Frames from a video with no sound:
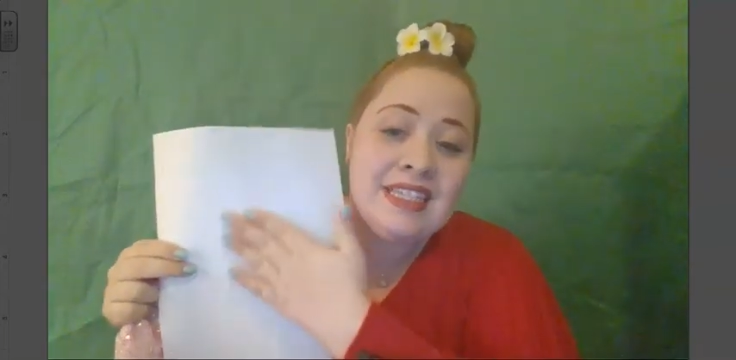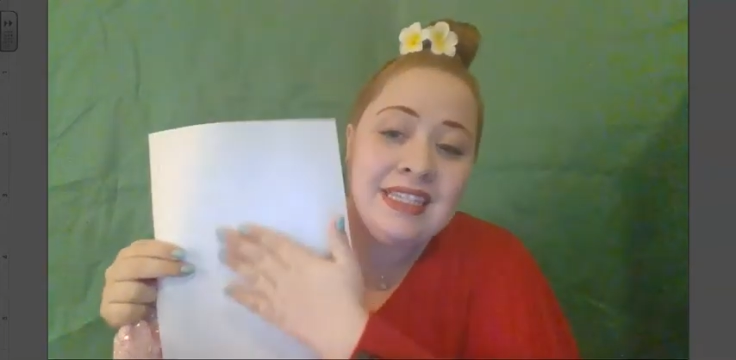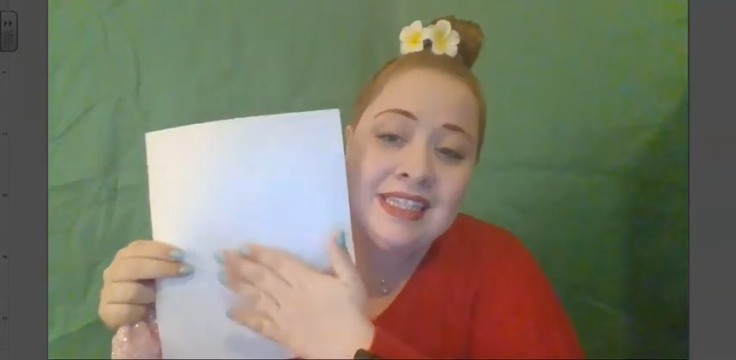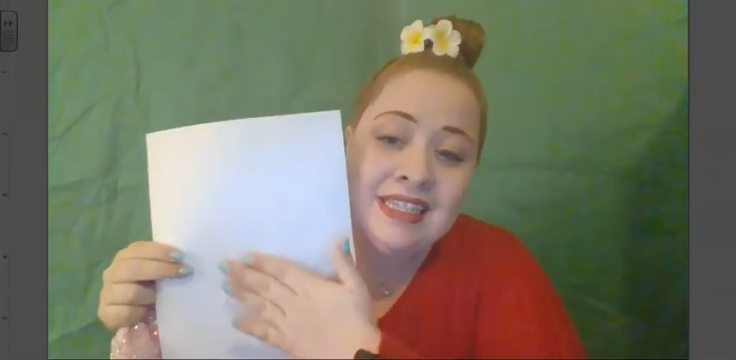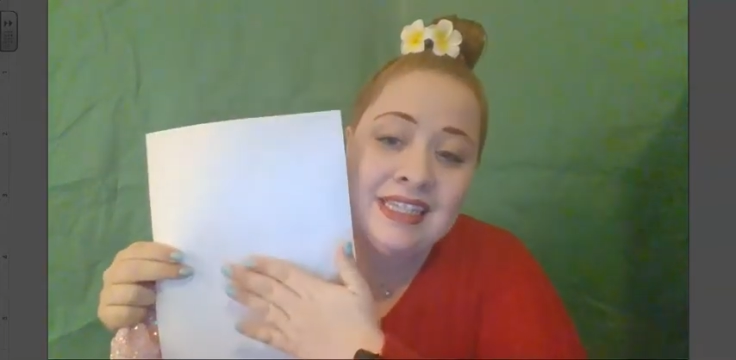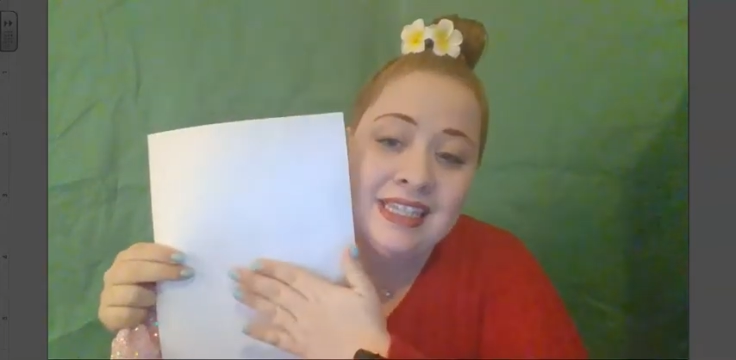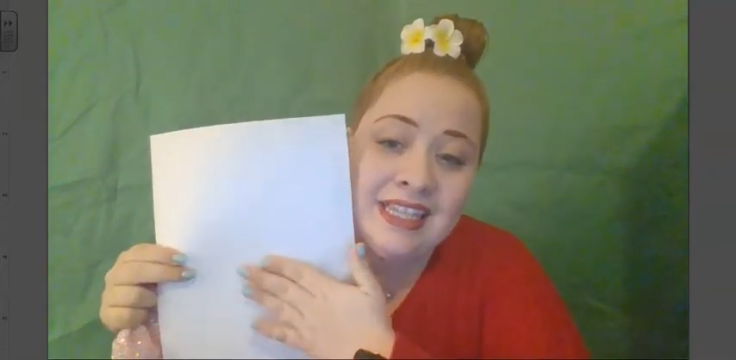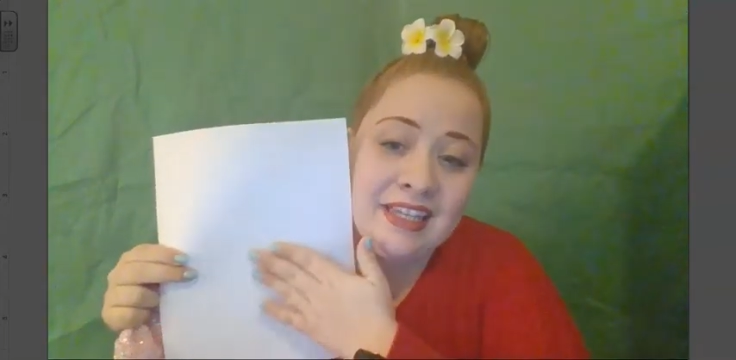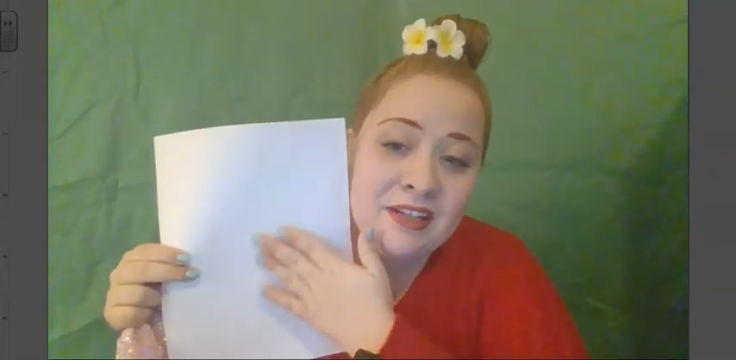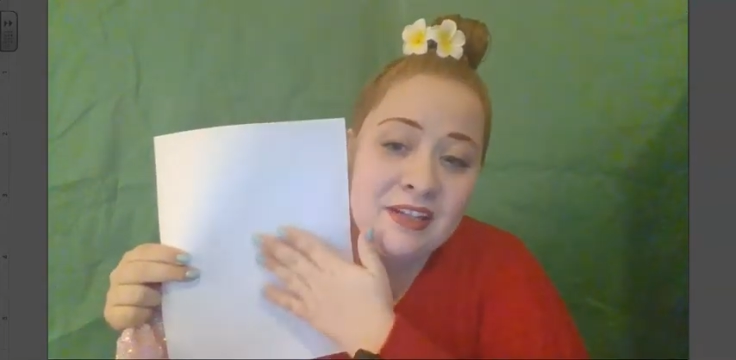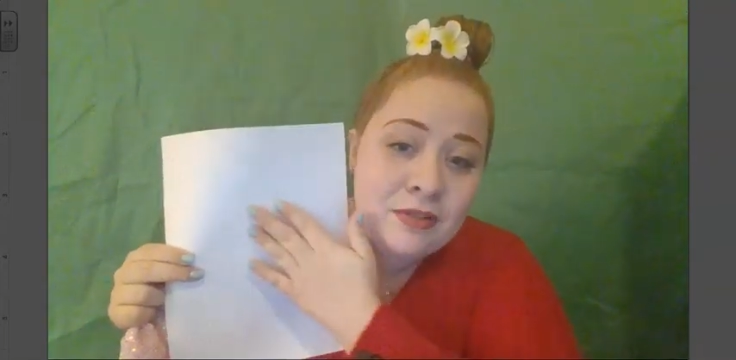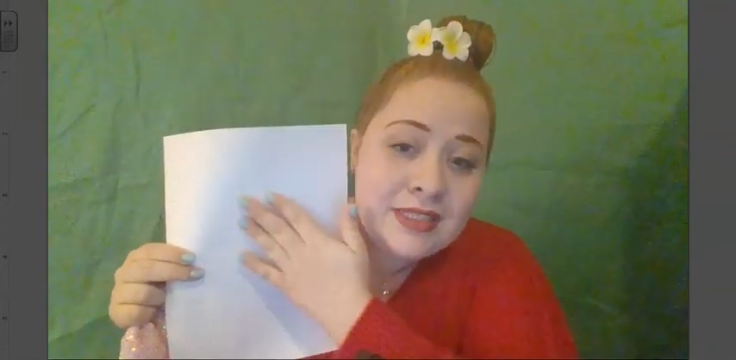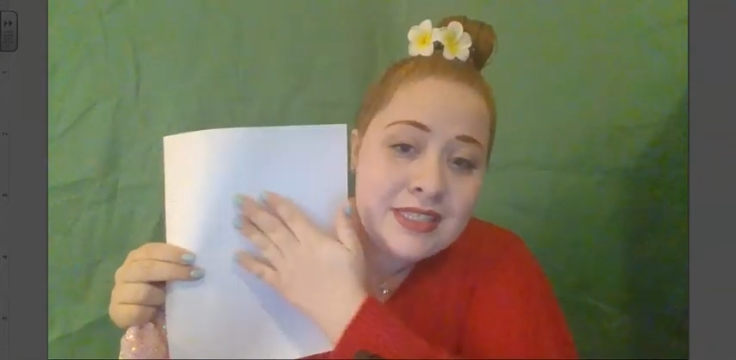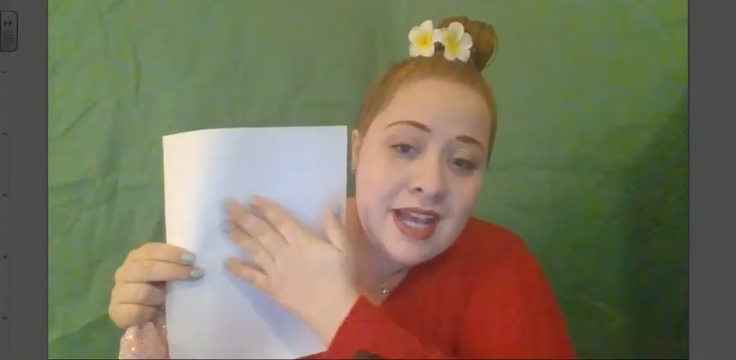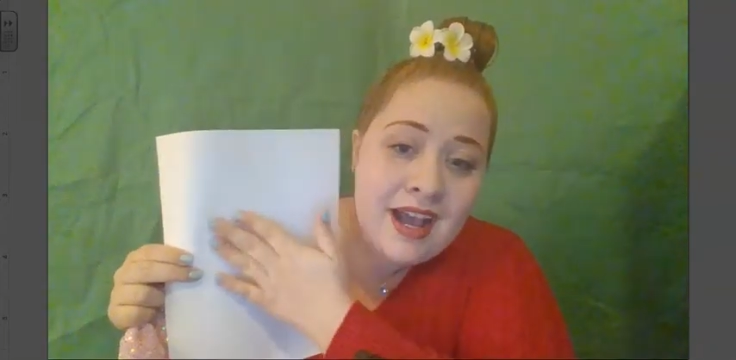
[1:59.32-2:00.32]

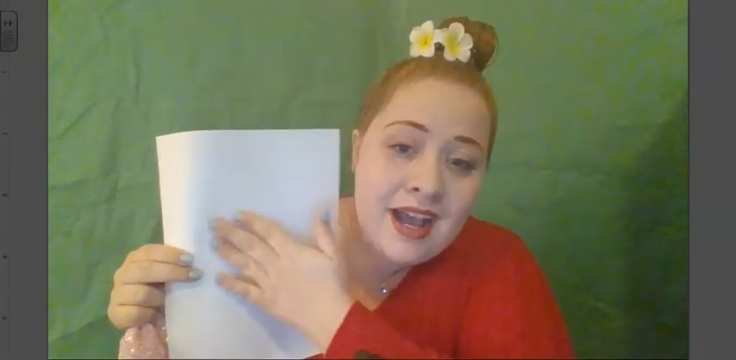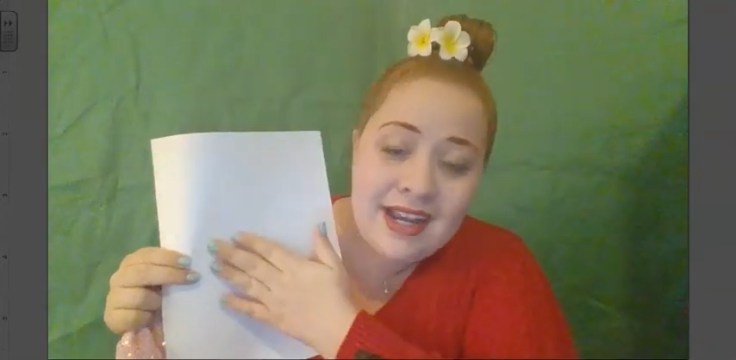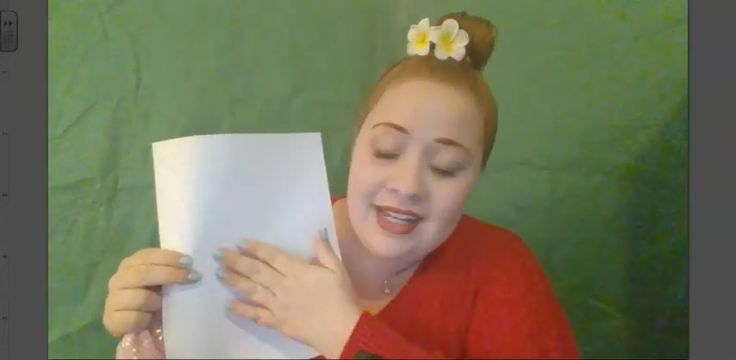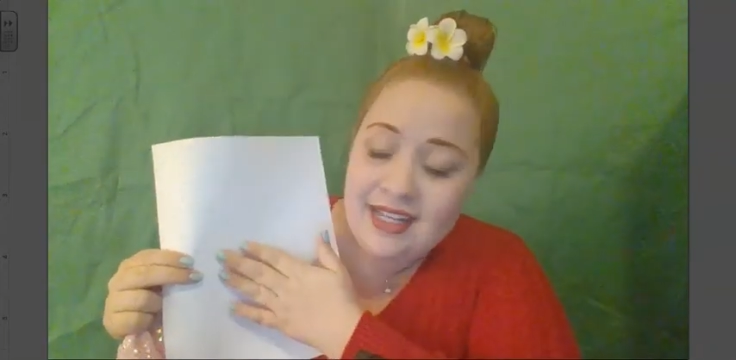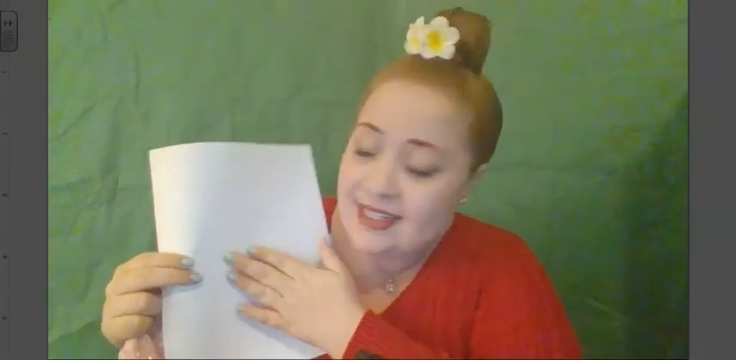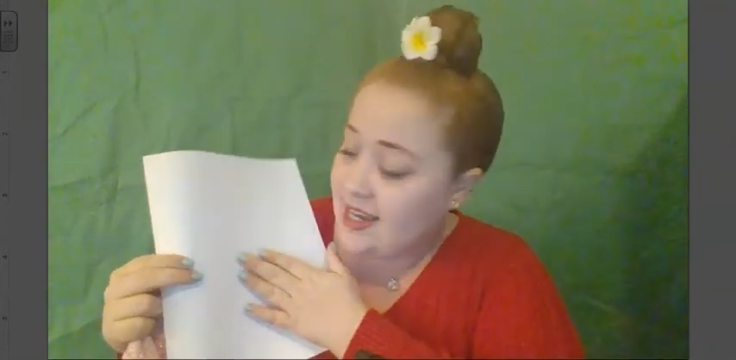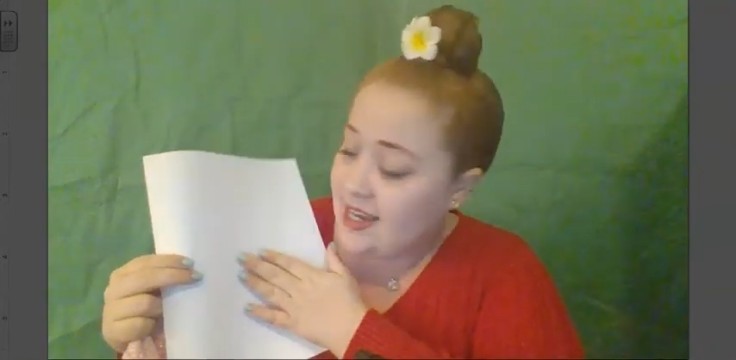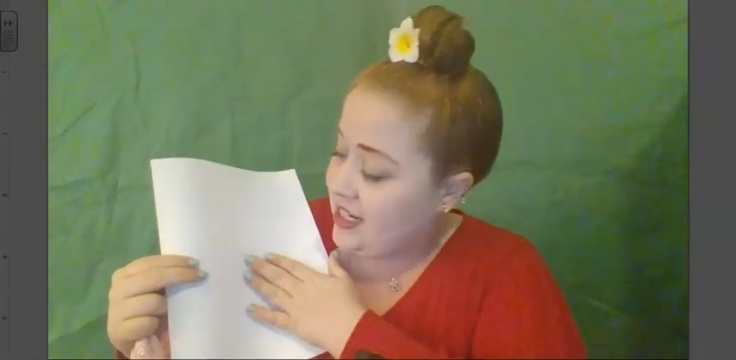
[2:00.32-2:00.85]
little tiny